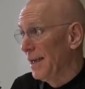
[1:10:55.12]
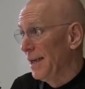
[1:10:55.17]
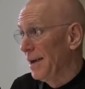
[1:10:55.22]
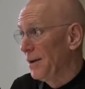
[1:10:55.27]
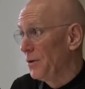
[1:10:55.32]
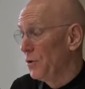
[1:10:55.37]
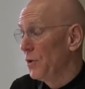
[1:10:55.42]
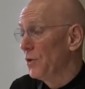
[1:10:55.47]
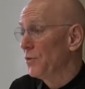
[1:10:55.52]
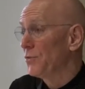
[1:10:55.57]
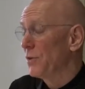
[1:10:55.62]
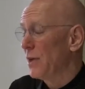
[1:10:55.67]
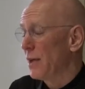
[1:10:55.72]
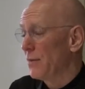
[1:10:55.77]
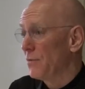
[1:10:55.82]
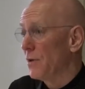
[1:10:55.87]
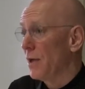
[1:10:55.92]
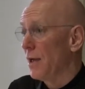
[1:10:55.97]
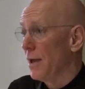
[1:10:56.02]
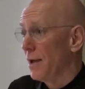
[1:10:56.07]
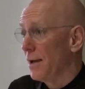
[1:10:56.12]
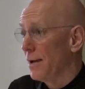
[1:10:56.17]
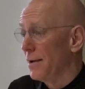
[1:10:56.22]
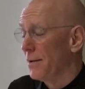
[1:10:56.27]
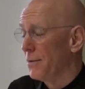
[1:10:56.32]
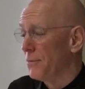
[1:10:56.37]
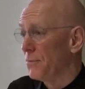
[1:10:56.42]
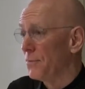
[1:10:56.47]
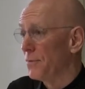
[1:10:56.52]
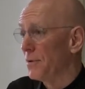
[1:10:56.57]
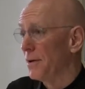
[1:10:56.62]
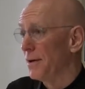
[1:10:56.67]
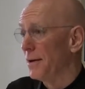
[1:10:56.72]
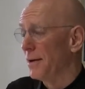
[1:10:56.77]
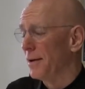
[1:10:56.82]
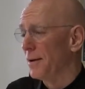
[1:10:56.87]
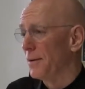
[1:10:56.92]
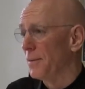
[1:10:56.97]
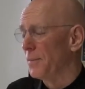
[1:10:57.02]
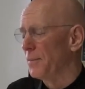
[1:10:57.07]
And you just have to have,
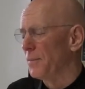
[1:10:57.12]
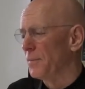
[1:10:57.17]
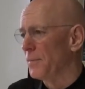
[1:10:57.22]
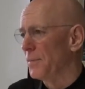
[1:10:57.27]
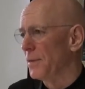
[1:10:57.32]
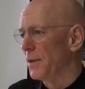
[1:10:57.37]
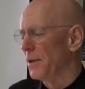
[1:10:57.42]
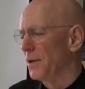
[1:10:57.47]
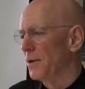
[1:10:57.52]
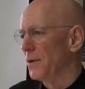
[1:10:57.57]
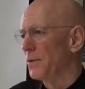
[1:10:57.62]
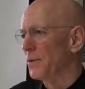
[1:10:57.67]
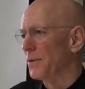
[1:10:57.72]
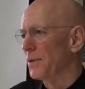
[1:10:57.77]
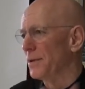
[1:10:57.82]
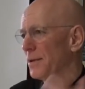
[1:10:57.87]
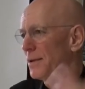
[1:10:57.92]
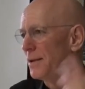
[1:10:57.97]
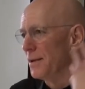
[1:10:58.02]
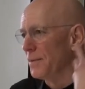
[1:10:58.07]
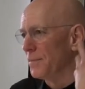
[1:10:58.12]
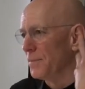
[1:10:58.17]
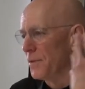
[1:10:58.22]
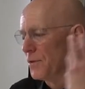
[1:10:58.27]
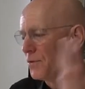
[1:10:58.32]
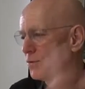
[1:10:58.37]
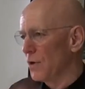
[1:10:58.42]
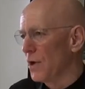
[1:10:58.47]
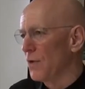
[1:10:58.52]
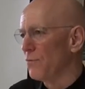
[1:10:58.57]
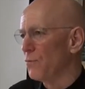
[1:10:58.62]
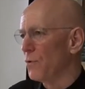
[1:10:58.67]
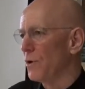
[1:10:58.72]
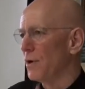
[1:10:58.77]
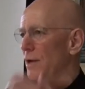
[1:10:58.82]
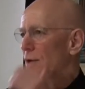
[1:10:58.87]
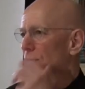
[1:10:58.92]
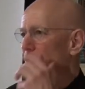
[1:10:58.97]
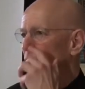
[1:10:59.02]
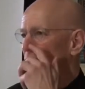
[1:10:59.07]
uh, you know, the, the software
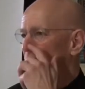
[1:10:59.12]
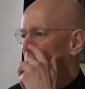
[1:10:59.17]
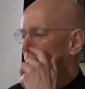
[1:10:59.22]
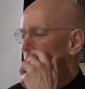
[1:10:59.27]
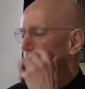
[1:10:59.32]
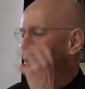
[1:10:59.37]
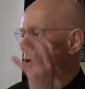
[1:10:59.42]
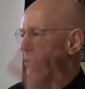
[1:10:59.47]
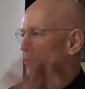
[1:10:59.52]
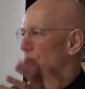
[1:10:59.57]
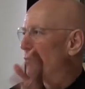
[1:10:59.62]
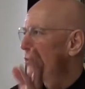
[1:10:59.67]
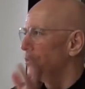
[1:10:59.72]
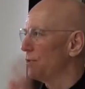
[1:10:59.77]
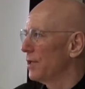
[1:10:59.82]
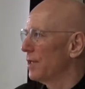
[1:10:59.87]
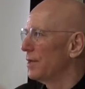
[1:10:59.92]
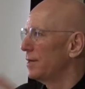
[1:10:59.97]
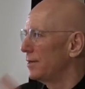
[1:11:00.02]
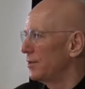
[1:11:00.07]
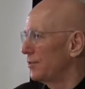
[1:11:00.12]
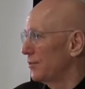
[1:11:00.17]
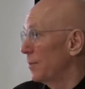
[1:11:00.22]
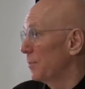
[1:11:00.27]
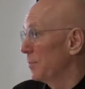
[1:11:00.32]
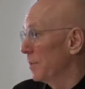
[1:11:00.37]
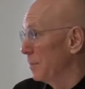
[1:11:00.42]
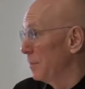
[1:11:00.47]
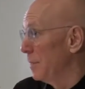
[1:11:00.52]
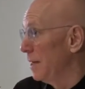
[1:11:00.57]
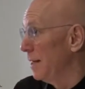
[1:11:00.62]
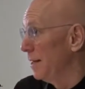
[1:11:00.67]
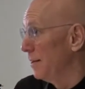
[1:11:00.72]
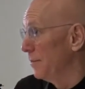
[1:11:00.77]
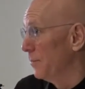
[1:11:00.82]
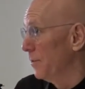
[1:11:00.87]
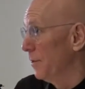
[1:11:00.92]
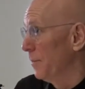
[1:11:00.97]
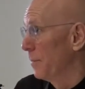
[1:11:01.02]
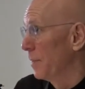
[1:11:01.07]
necessary to convert that into something
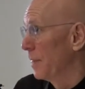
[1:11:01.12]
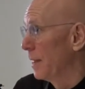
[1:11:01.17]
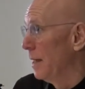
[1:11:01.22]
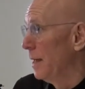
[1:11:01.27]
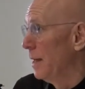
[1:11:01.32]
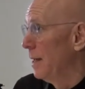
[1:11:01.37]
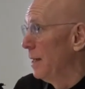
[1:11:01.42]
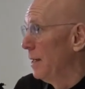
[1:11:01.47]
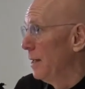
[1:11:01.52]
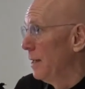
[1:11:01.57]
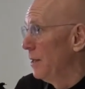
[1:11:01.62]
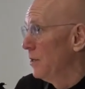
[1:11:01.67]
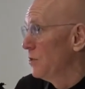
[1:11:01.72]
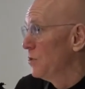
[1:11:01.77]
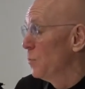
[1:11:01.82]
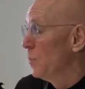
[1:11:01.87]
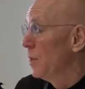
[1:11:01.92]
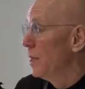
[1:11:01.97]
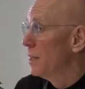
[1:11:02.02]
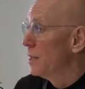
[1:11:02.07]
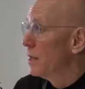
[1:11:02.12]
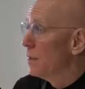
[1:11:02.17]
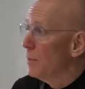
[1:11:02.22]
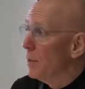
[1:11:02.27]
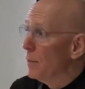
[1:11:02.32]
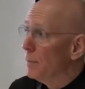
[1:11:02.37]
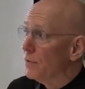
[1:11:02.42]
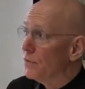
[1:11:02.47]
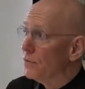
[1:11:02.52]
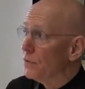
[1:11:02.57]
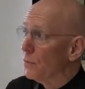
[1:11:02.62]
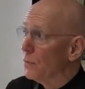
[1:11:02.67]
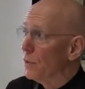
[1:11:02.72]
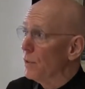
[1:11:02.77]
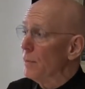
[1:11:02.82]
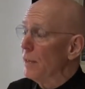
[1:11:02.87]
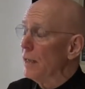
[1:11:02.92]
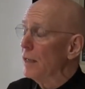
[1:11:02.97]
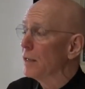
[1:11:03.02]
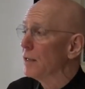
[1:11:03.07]
meaningful. So one of the commitments that we
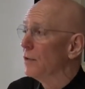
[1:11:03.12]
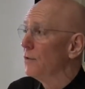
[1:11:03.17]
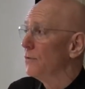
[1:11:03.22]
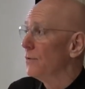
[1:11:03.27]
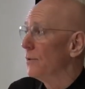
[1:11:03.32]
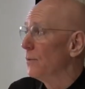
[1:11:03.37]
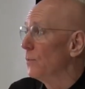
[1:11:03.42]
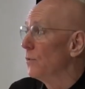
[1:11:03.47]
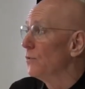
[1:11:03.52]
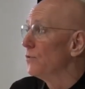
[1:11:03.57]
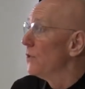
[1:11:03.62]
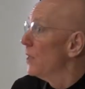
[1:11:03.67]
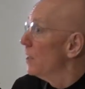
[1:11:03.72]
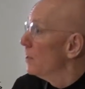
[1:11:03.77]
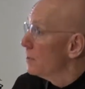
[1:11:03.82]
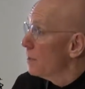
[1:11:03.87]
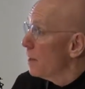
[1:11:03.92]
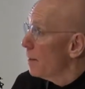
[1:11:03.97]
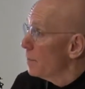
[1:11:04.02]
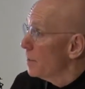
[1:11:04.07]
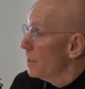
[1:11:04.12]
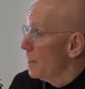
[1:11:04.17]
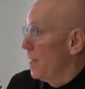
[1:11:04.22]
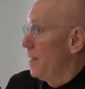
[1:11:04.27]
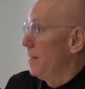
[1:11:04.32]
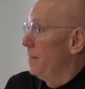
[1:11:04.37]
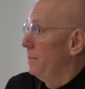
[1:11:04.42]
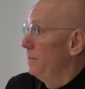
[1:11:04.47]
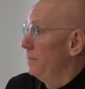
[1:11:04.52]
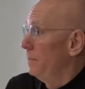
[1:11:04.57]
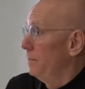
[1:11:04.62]
make is that we'll stay on top of that